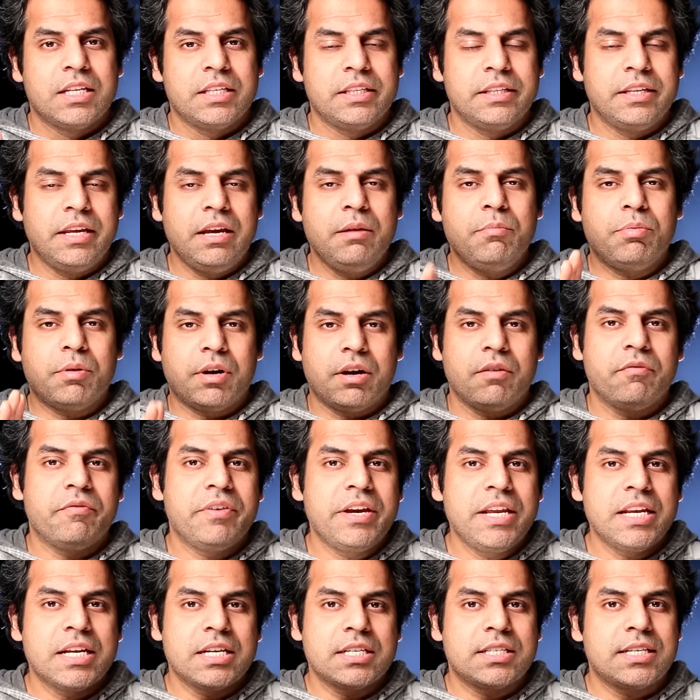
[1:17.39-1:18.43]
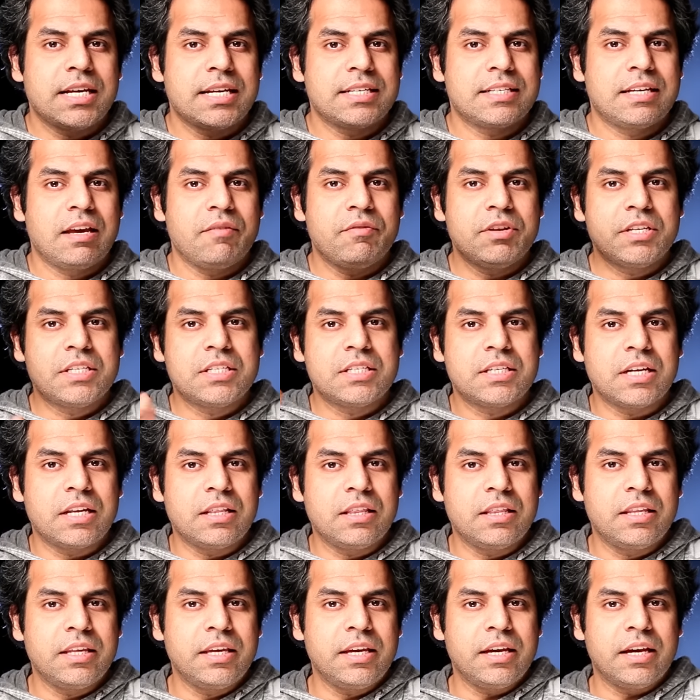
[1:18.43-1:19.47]
Libra, Venus, has given
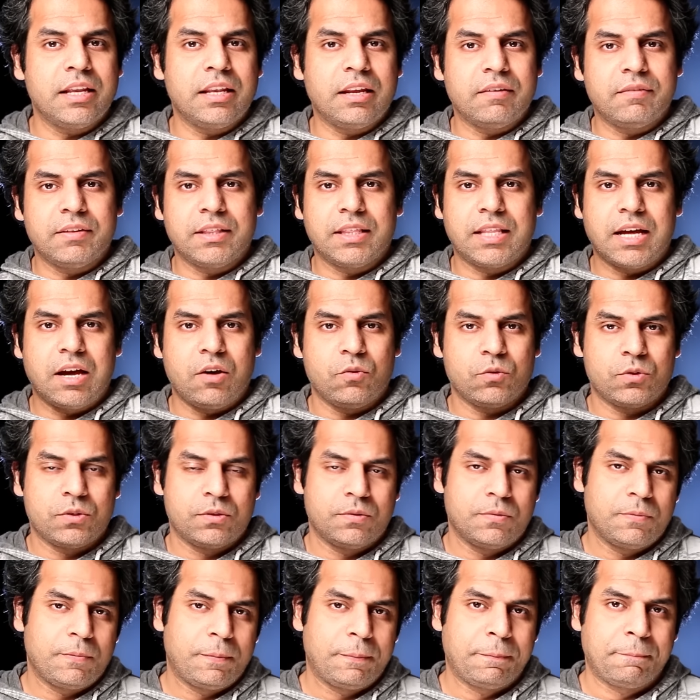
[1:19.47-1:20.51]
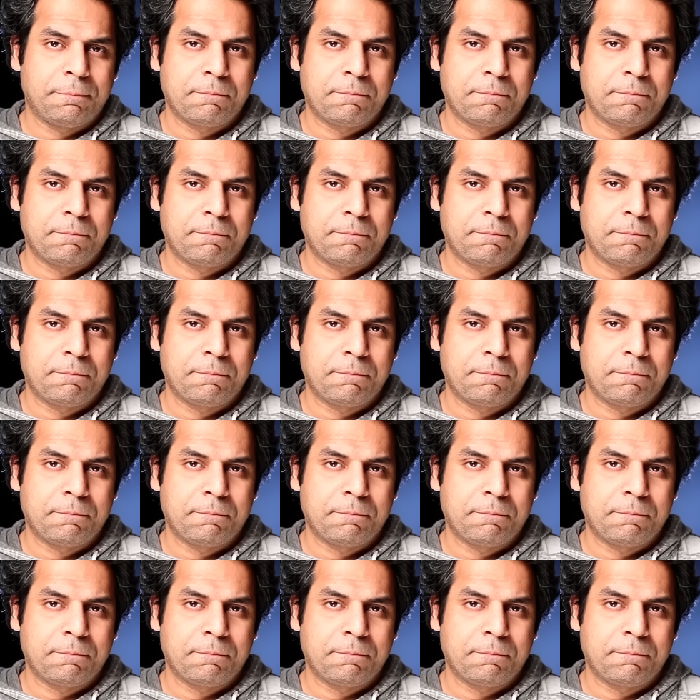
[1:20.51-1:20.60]
Sun the 11th house.